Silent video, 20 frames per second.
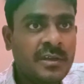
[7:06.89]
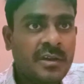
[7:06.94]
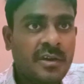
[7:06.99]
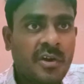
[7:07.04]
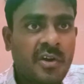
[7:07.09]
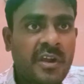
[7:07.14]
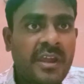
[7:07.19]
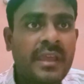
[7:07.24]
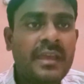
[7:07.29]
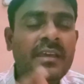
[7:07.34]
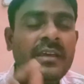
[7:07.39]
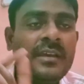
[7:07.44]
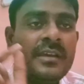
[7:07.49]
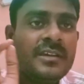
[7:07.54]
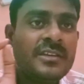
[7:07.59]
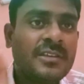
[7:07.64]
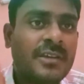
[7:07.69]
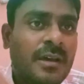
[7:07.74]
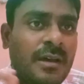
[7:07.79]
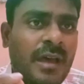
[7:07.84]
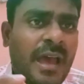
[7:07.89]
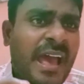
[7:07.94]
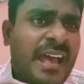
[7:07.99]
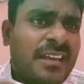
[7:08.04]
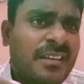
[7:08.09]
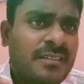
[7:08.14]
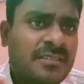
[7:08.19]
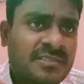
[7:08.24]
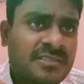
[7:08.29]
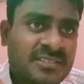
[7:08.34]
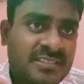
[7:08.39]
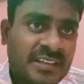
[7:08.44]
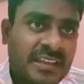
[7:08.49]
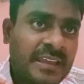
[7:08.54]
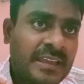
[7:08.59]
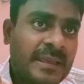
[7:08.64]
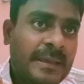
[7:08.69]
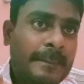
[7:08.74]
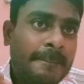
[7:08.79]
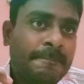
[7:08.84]
Okay, so
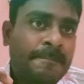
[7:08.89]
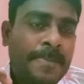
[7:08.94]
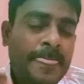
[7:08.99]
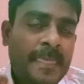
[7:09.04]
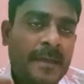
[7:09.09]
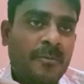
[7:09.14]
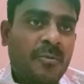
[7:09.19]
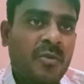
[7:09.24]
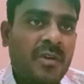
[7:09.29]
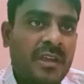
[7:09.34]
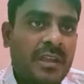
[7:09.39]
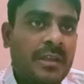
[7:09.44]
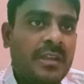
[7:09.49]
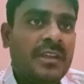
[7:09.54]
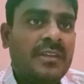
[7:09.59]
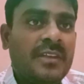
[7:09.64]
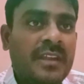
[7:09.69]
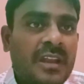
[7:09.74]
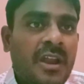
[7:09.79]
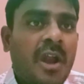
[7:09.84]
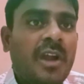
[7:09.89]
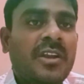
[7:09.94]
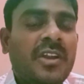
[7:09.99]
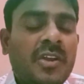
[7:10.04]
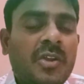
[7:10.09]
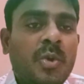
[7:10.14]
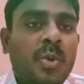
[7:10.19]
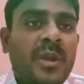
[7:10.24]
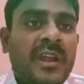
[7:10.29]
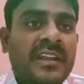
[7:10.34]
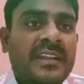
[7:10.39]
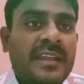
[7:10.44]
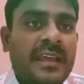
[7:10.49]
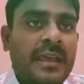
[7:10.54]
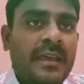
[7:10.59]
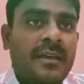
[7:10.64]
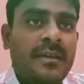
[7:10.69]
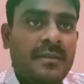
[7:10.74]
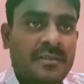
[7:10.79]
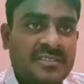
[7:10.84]
see, in order to get
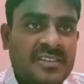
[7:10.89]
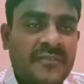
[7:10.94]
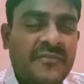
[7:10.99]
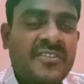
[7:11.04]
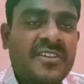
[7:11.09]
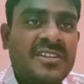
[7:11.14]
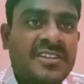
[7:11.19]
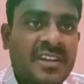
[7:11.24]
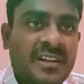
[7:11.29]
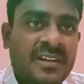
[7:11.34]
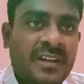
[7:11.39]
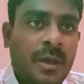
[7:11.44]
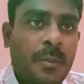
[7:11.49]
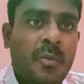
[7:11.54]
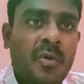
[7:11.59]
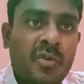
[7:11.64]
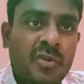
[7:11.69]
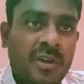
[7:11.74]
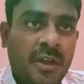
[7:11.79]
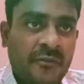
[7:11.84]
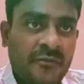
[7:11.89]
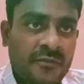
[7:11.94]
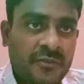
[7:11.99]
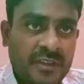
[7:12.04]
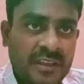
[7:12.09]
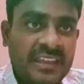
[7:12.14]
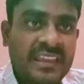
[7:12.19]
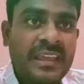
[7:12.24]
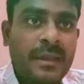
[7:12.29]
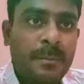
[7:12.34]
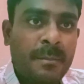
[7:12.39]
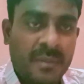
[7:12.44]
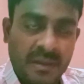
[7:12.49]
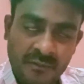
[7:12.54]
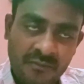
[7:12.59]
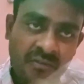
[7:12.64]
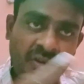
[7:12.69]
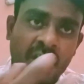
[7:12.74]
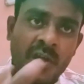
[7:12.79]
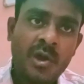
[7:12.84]
a sufficient amount of
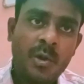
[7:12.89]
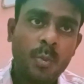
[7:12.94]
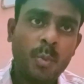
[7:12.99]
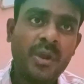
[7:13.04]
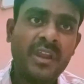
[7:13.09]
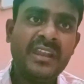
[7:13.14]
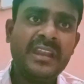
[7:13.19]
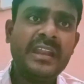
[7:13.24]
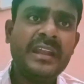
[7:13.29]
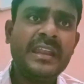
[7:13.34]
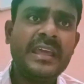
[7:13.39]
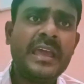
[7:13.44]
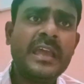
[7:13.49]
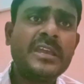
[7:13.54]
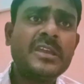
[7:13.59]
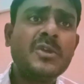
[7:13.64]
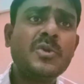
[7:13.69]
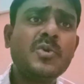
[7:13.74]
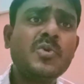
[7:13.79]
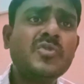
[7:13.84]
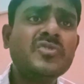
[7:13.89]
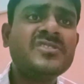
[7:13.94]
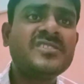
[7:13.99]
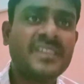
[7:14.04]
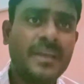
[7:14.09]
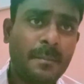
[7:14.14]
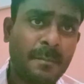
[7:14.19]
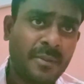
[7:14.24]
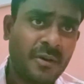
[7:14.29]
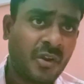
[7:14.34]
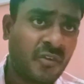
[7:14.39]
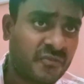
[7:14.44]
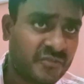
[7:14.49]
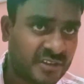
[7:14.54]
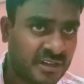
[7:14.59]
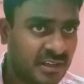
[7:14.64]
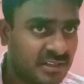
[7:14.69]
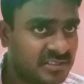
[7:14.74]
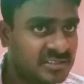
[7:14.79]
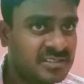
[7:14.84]
EMF, we need a huge number of
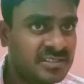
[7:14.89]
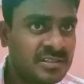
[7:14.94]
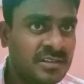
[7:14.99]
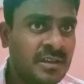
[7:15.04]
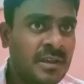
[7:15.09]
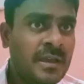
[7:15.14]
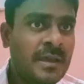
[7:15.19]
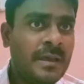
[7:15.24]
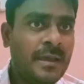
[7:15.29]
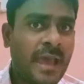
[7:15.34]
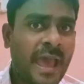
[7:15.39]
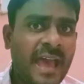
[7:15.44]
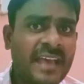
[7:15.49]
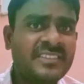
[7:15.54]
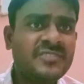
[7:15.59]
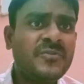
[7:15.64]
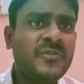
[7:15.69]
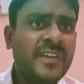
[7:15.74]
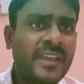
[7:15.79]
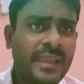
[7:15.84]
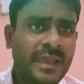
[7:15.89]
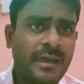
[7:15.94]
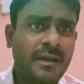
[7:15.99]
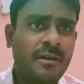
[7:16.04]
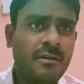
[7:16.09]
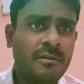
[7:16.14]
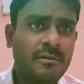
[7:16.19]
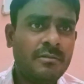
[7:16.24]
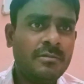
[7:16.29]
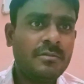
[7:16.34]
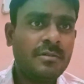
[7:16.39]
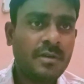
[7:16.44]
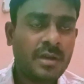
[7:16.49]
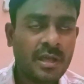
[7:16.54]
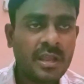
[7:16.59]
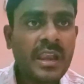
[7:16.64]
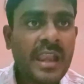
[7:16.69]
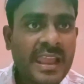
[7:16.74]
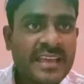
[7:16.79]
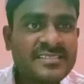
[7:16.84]
turns. As we have a
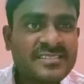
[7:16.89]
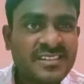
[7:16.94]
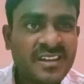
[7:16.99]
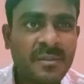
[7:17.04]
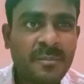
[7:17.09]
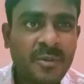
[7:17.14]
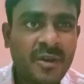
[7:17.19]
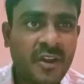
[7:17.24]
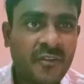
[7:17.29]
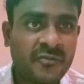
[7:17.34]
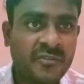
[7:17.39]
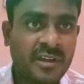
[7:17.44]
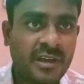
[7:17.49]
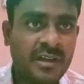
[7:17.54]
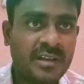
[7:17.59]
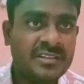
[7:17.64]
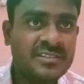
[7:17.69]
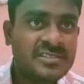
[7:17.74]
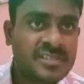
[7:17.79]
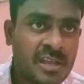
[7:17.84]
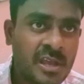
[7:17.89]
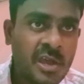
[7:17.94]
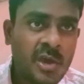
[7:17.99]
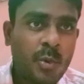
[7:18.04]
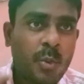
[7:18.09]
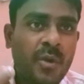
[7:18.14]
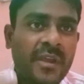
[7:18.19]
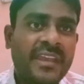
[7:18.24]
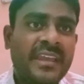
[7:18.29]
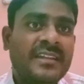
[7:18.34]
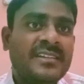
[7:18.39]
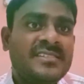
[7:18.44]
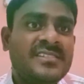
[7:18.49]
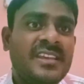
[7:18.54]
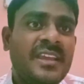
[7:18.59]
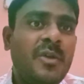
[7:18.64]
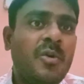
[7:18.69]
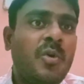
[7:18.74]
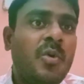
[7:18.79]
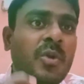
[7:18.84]
less number of turns, we can
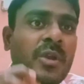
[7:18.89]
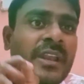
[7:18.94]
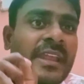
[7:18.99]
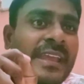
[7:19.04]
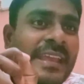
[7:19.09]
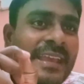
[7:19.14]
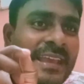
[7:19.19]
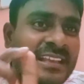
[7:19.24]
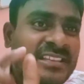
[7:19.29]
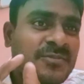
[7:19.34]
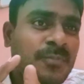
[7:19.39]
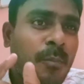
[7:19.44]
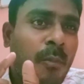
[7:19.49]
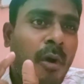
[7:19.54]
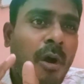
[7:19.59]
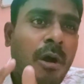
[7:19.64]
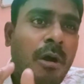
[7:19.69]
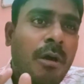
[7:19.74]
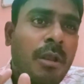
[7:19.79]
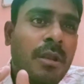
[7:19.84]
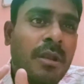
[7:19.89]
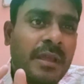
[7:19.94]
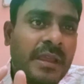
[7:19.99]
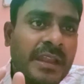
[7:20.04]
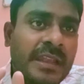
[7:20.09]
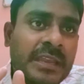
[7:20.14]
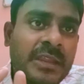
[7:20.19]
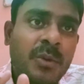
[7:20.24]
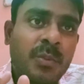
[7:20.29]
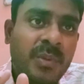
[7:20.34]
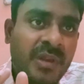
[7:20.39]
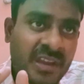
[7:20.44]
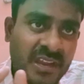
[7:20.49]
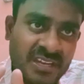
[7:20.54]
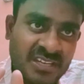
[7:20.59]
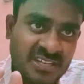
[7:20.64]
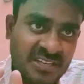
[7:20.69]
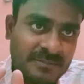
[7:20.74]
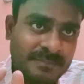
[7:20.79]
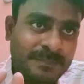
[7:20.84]
see only a small
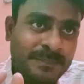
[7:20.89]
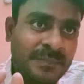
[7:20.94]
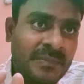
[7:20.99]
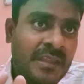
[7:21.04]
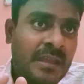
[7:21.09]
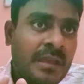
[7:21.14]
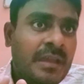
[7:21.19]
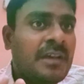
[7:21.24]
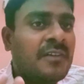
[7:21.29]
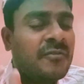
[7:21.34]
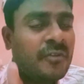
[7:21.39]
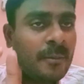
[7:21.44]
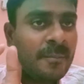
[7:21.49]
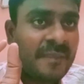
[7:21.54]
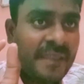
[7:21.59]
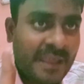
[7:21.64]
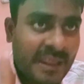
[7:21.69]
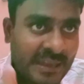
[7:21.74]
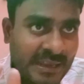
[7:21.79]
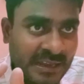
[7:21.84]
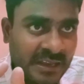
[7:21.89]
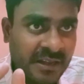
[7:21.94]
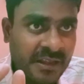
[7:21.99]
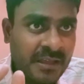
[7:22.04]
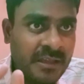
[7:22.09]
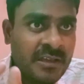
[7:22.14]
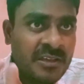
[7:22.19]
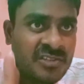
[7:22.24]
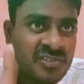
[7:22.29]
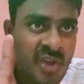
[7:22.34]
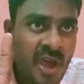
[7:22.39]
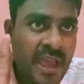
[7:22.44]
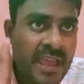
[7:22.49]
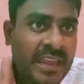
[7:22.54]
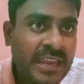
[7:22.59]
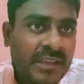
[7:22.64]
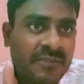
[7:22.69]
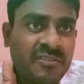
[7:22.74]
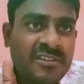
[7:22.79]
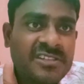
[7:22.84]
illumination from the LED. So I
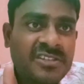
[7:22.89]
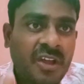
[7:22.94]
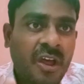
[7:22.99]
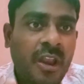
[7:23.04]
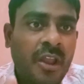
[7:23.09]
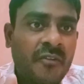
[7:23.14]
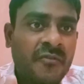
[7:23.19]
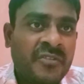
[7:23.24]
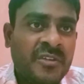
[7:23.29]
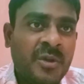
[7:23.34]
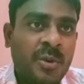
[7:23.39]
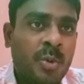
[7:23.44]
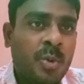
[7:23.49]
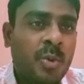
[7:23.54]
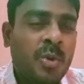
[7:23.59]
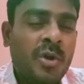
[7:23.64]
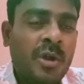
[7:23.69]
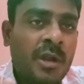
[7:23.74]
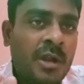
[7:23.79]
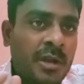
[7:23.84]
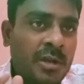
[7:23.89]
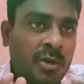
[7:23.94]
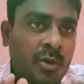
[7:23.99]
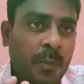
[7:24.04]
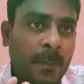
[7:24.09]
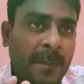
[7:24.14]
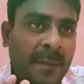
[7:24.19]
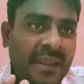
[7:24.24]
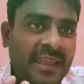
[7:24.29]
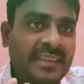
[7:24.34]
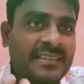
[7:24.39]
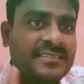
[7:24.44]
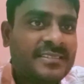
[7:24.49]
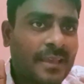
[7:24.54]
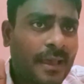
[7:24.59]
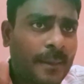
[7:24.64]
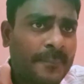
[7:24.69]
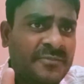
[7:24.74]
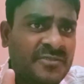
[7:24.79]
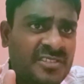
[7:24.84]
request all of you to please
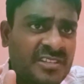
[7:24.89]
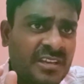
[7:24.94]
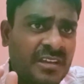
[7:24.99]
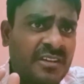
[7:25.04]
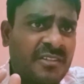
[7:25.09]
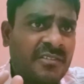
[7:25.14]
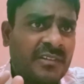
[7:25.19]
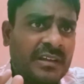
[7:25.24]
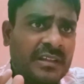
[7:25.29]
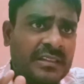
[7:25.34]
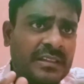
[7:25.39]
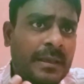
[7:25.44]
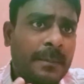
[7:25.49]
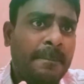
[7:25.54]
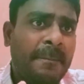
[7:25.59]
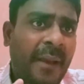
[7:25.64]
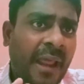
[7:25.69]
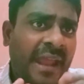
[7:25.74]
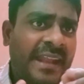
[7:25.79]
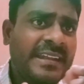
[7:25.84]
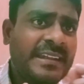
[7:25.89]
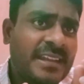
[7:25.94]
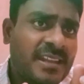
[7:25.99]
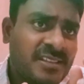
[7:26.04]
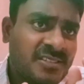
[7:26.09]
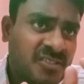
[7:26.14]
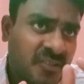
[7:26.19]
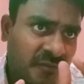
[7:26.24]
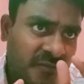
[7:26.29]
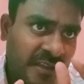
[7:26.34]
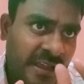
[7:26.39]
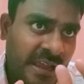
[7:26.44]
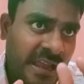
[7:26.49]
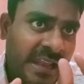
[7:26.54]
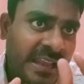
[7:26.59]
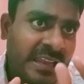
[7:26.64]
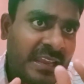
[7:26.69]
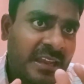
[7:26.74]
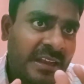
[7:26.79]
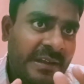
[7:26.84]
observe the brightness of the
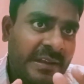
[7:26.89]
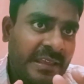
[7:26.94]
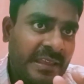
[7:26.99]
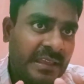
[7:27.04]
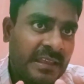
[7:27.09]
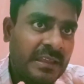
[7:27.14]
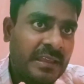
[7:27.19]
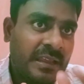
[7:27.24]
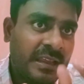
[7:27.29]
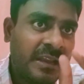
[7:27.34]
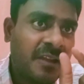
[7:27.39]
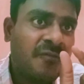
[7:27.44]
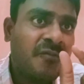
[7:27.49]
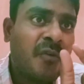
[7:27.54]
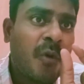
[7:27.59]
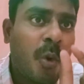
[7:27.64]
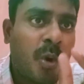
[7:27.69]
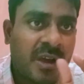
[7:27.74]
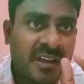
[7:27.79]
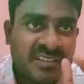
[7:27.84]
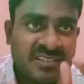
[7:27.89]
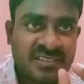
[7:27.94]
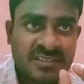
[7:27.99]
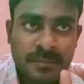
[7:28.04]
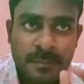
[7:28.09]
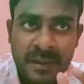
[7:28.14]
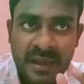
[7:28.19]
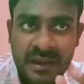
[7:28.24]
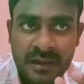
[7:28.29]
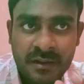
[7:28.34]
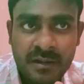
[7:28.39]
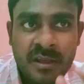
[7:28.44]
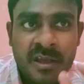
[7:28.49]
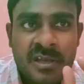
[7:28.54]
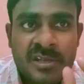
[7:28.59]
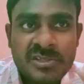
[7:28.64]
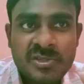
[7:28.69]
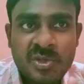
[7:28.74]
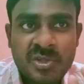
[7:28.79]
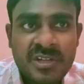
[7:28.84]
LED in a focused manner,
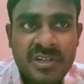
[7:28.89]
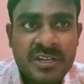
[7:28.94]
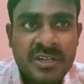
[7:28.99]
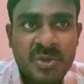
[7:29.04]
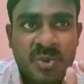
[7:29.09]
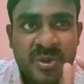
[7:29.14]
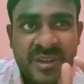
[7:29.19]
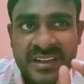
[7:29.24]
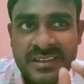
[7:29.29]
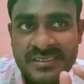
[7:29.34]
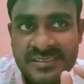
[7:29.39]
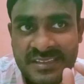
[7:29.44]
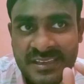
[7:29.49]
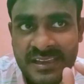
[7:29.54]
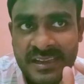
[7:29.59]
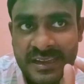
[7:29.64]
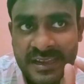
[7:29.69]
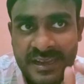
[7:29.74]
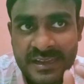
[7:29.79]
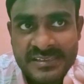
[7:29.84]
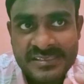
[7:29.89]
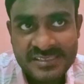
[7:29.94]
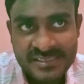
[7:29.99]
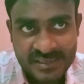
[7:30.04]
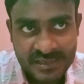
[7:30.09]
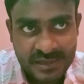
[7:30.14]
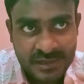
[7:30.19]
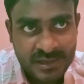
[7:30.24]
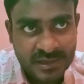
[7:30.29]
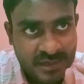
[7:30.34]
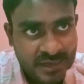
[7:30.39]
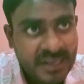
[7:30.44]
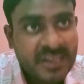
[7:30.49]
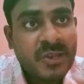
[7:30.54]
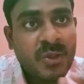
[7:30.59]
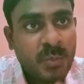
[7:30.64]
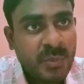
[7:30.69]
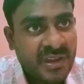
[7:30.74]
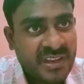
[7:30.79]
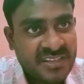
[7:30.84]
so that you can see its
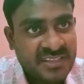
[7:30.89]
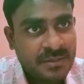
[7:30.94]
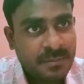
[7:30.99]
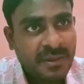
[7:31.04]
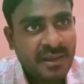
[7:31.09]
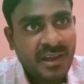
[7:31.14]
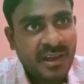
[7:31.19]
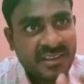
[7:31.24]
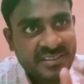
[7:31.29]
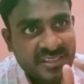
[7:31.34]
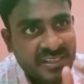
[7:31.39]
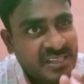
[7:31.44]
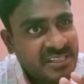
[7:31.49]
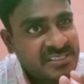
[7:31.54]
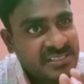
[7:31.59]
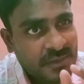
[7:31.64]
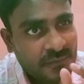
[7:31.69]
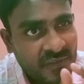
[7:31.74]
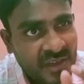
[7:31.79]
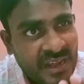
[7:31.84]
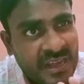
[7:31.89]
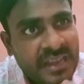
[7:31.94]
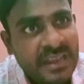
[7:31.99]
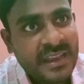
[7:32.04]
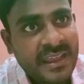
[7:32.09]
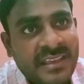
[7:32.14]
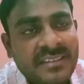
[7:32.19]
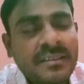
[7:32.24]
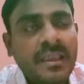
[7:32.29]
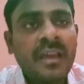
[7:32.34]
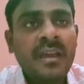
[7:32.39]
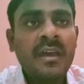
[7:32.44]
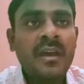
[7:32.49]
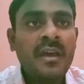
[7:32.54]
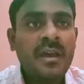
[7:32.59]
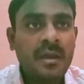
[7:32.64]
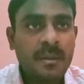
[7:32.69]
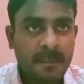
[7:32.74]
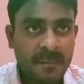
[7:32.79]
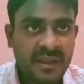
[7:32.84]
illumination, because it is a very less,
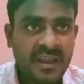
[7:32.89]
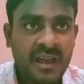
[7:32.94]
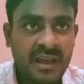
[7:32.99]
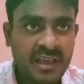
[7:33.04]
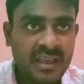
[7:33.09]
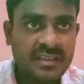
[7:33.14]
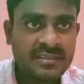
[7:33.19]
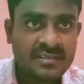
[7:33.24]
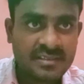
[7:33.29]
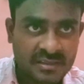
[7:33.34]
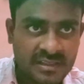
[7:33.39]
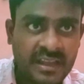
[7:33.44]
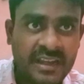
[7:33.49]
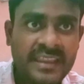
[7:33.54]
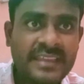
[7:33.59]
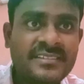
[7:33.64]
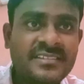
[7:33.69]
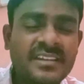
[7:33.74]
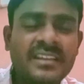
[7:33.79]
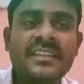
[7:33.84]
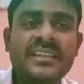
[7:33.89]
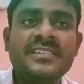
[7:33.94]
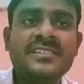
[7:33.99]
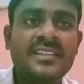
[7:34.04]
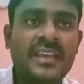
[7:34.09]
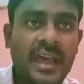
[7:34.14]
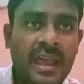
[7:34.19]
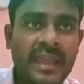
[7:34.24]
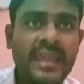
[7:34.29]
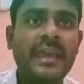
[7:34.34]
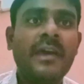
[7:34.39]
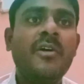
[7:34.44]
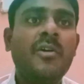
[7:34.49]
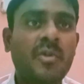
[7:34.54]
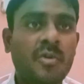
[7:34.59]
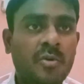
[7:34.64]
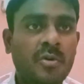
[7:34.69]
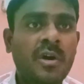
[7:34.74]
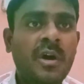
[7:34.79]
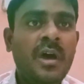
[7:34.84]
because the reason is I
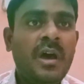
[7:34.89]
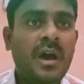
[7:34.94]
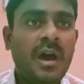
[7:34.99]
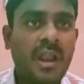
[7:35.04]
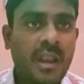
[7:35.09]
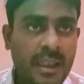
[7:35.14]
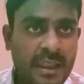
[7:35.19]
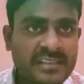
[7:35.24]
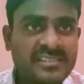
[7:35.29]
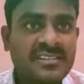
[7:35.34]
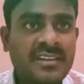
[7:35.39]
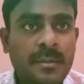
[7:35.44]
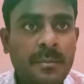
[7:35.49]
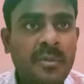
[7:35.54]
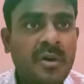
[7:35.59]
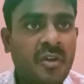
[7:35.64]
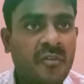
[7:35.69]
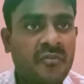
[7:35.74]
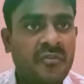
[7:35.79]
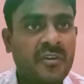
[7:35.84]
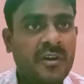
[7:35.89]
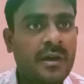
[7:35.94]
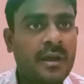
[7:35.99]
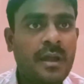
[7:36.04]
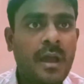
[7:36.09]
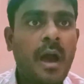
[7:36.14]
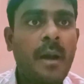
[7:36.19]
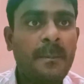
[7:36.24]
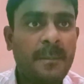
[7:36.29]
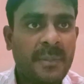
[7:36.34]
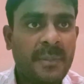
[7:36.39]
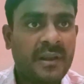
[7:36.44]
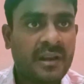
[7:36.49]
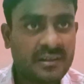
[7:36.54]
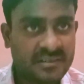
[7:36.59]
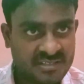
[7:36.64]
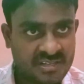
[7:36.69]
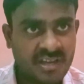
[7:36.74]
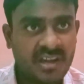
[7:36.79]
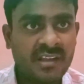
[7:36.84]
have a less number of
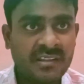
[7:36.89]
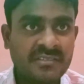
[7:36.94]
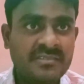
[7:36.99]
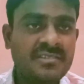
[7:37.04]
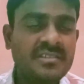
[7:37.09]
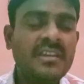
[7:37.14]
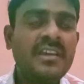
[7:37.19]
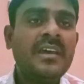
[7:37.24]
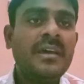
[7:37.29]
copper turns.